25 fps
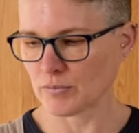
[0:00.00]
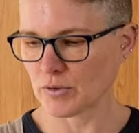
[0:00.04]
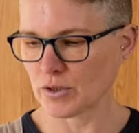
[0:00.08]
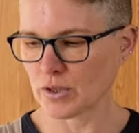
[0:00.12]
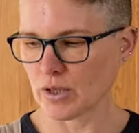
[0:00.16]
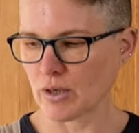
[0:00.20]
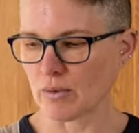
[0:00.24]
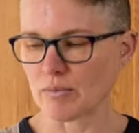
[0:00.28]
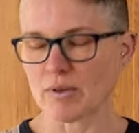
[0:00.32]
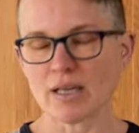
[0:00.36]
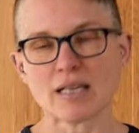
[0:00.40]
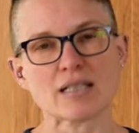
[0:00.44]

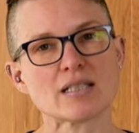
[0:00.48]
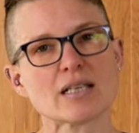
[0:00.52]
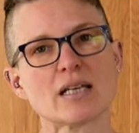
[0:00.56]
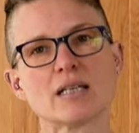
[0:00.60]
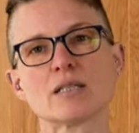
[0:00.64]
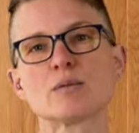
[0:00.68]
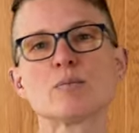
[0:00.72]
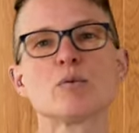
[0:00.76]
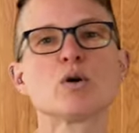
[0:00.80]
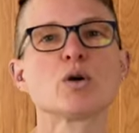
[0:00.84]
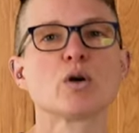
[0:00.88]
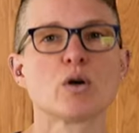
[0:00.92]
So that
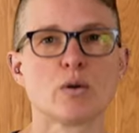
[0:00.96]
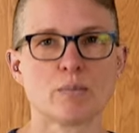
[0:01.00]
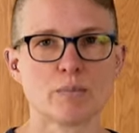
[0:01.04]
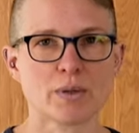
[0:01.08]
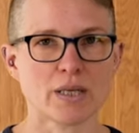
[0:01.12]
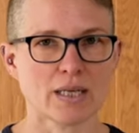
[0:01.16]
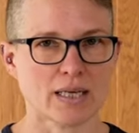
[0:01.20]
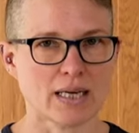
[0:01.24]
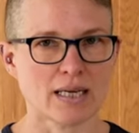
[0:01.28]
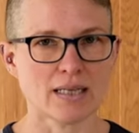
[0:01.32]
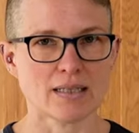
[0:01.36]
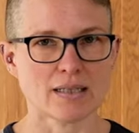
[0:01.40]
sounds more
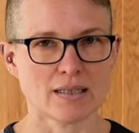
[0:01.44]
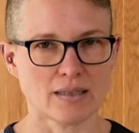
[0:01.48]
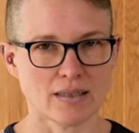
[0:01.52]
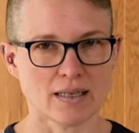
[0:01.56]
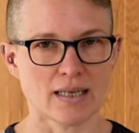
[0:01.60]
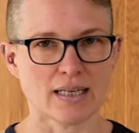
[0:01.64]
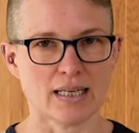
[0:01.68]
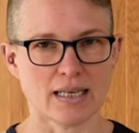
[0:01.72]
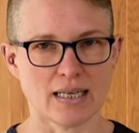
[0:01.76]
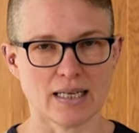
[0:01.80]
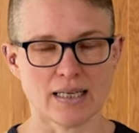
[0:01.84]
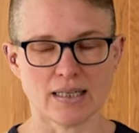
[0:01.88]
complicated
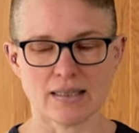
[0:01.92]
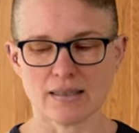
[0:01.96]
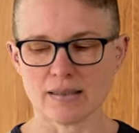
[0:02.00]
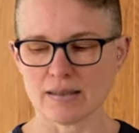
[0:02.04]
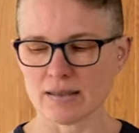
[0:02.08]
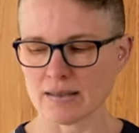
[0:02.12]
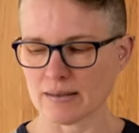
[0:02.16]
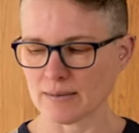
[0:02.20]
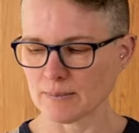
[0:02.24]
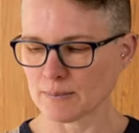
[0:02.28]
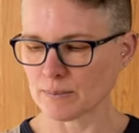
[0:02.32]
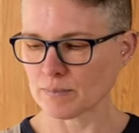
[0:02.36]
than it
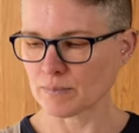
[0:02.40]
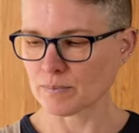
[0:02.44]
is.